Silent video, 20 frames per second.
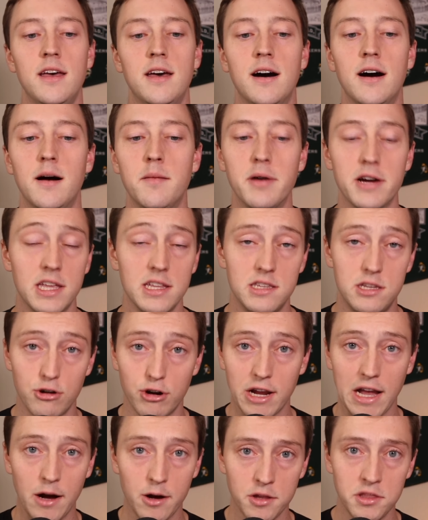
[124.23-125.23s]
but
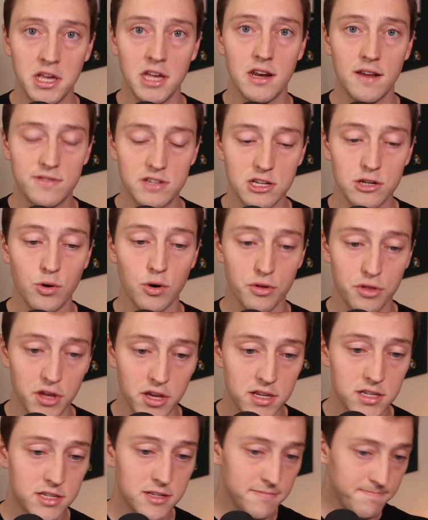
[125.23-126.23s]
considering how good the NFC North
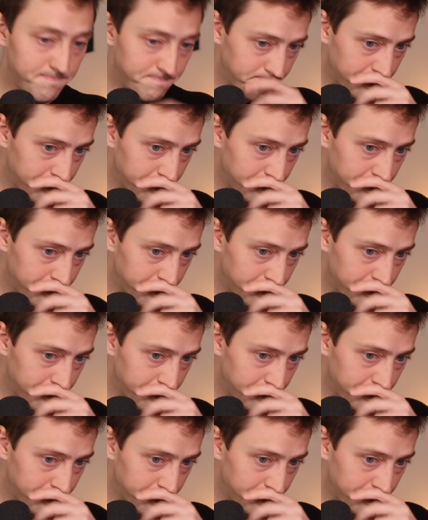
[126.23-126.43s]
is,